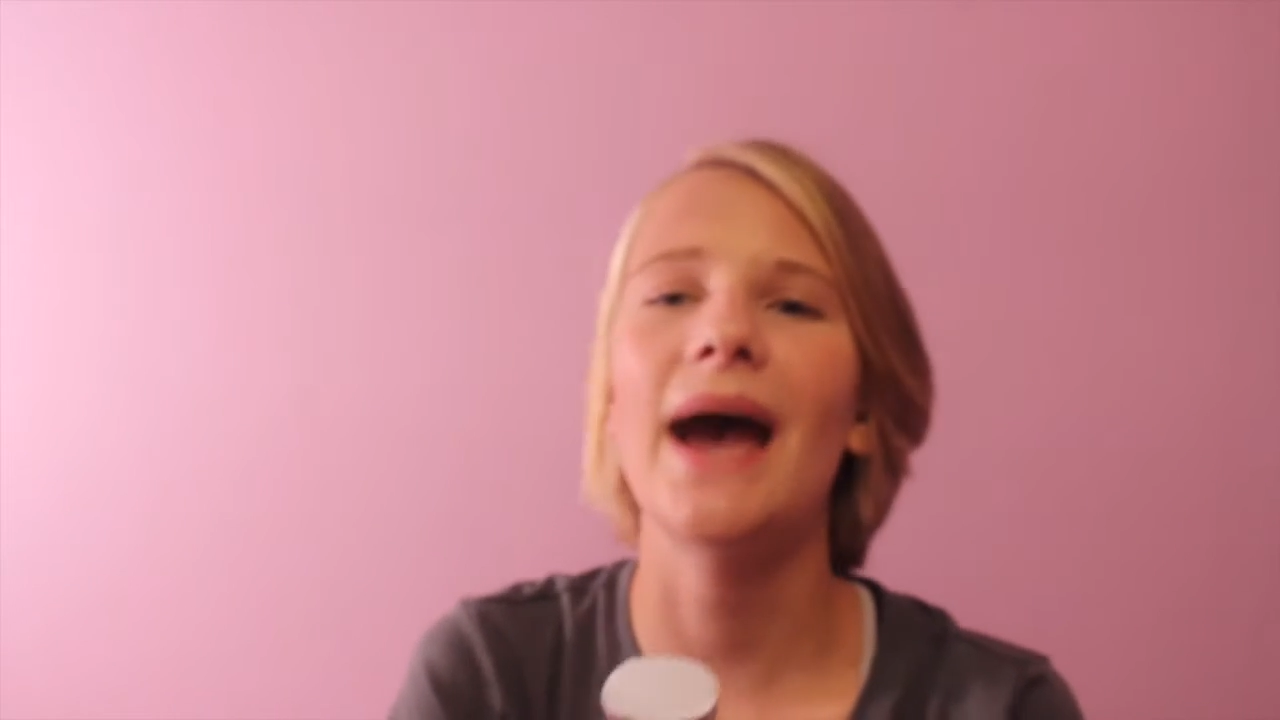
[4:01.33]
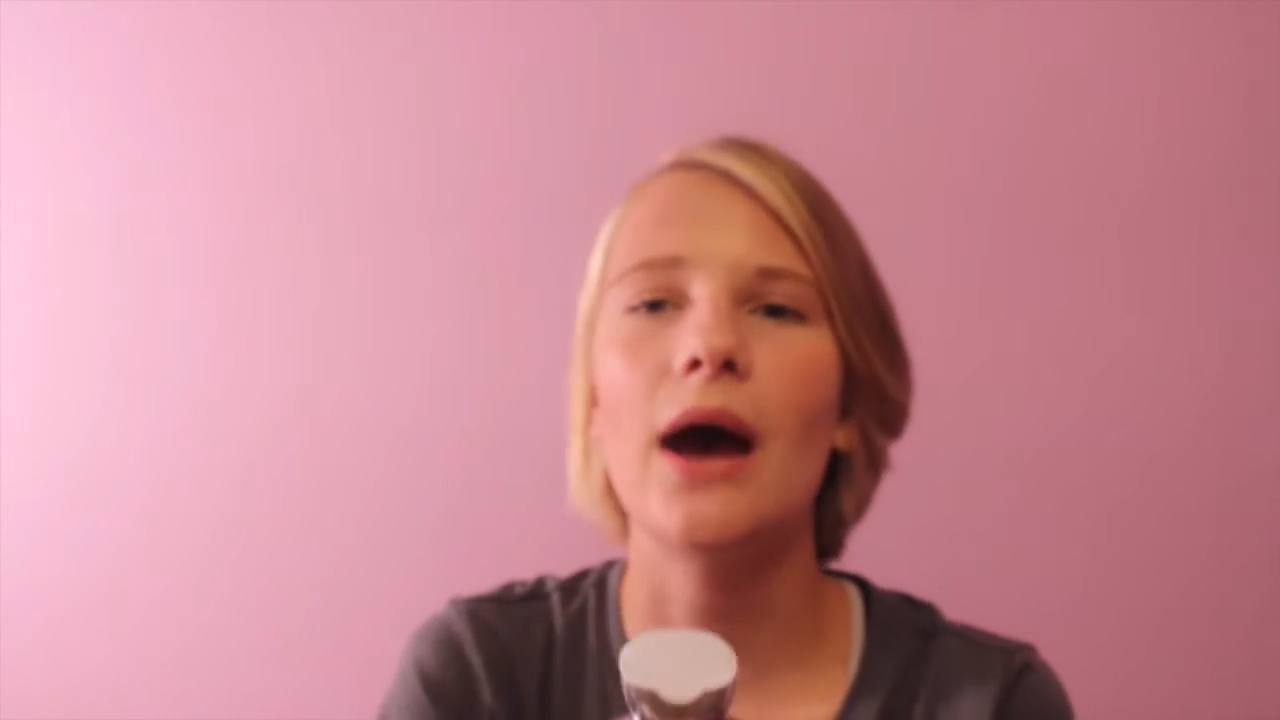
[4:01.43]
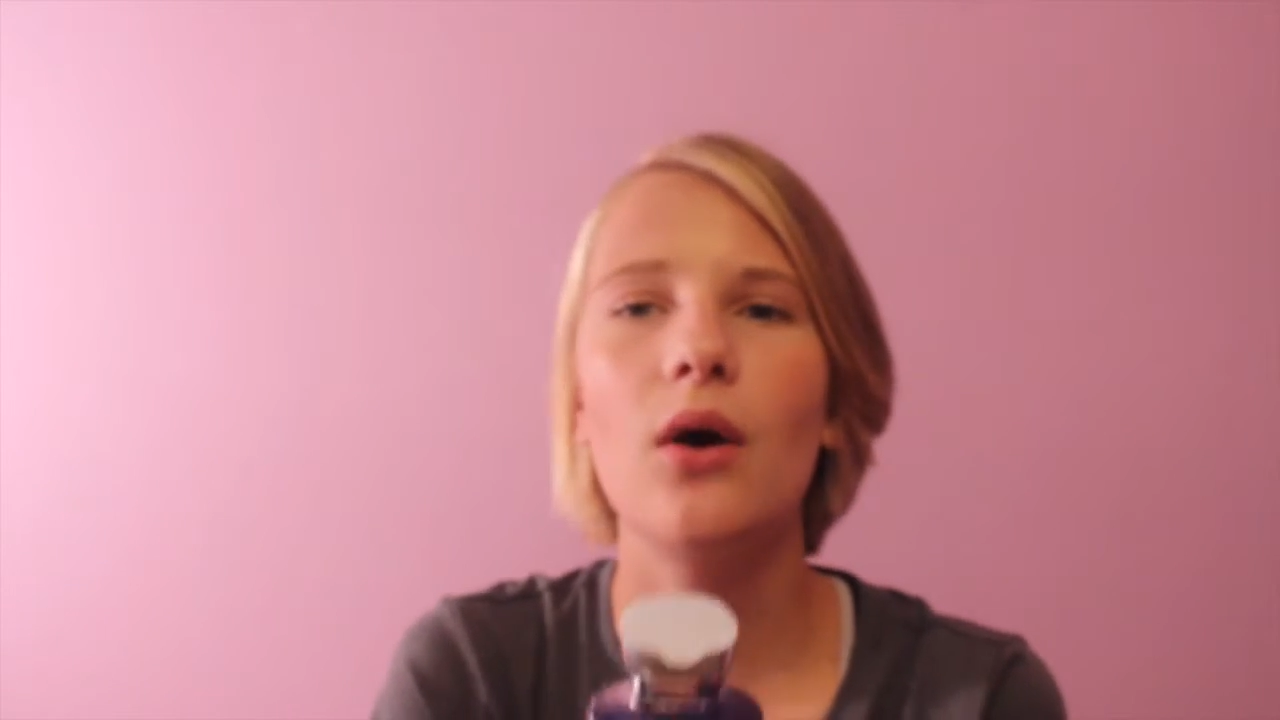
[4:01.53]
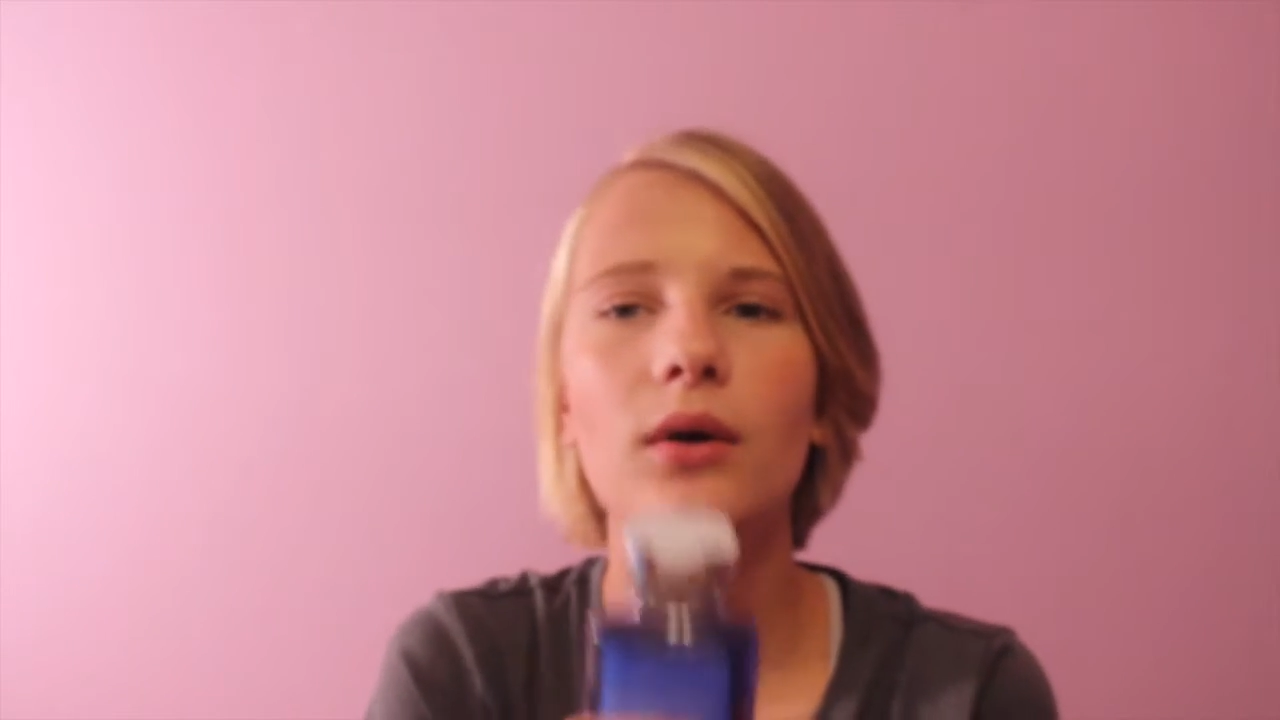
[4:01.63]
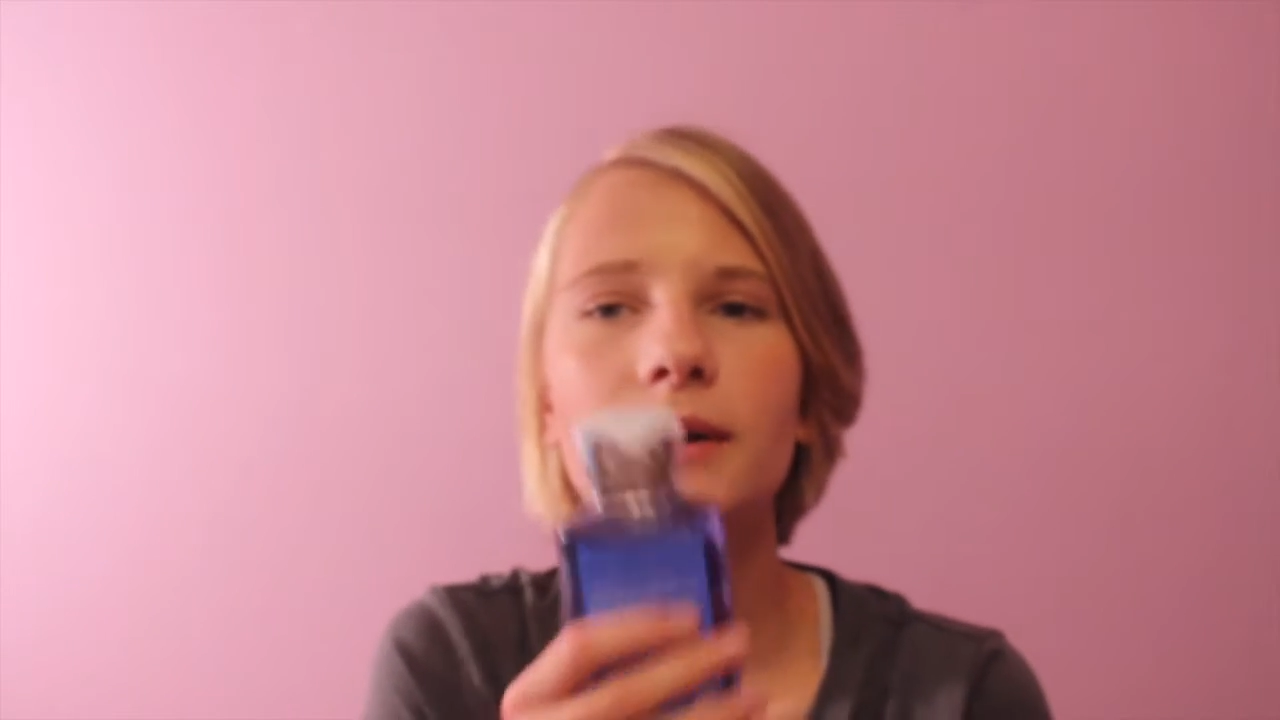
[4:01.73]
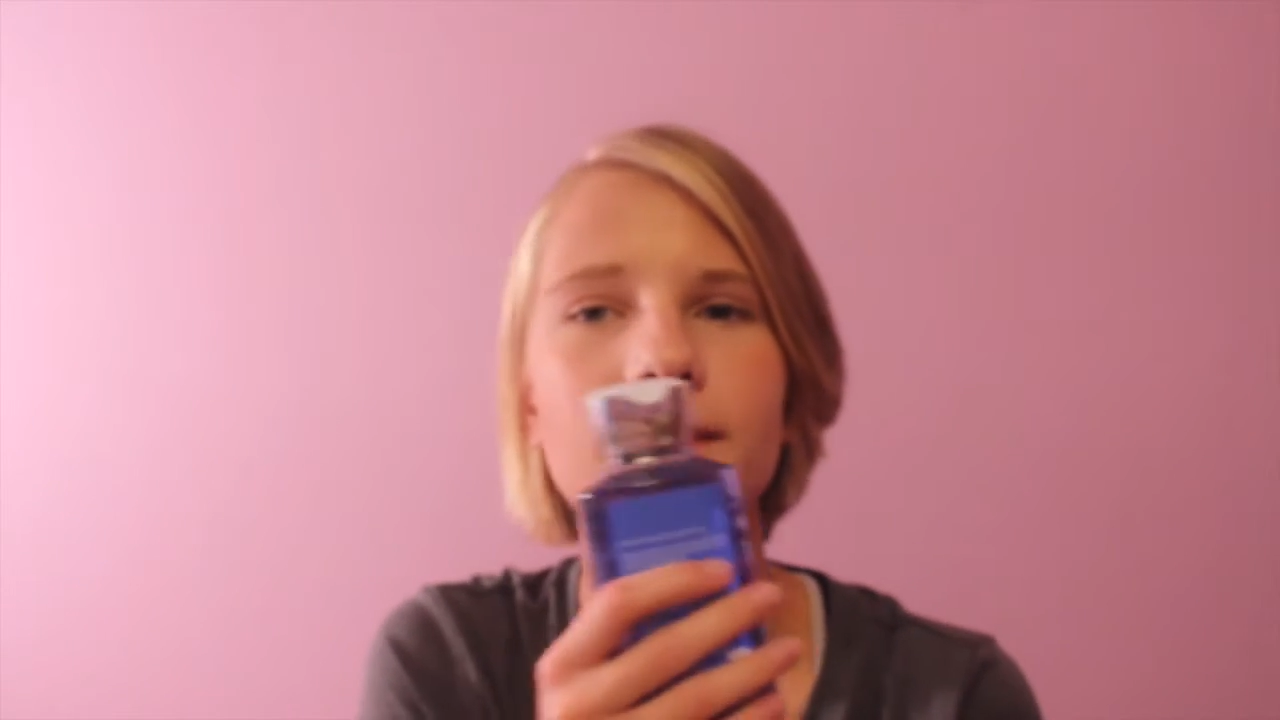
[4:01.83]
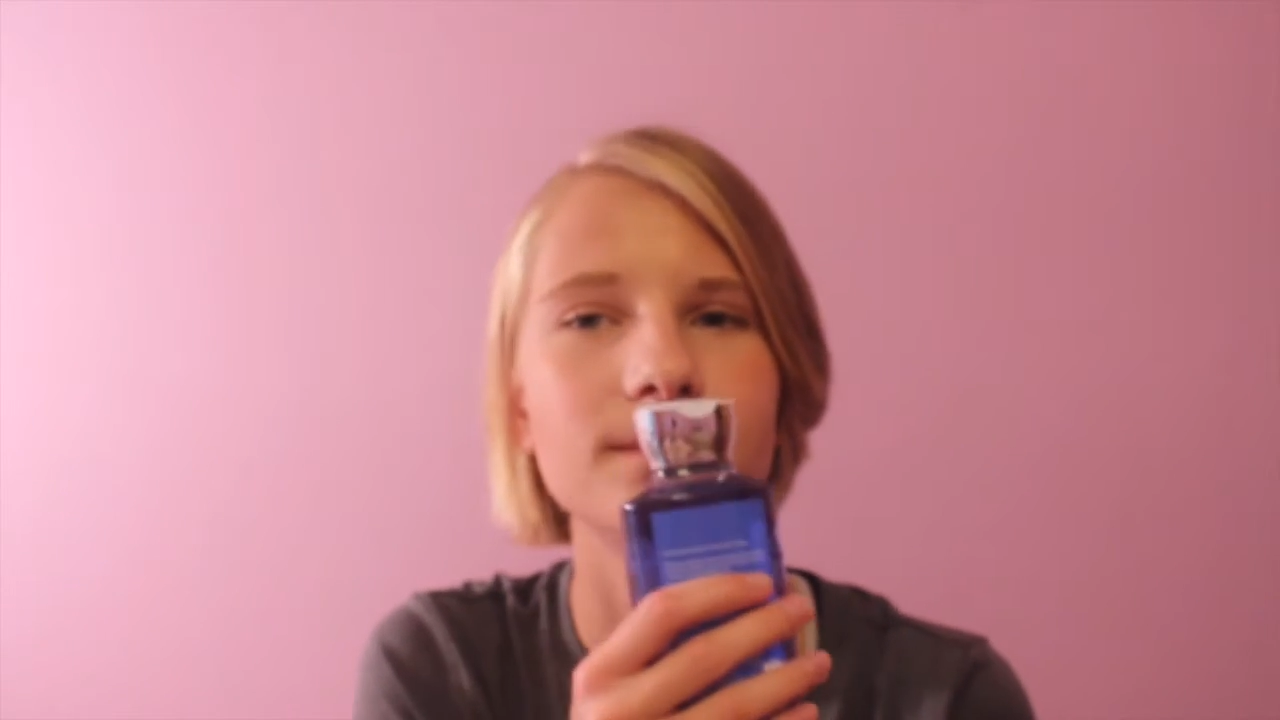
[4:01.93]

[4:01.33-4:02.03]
how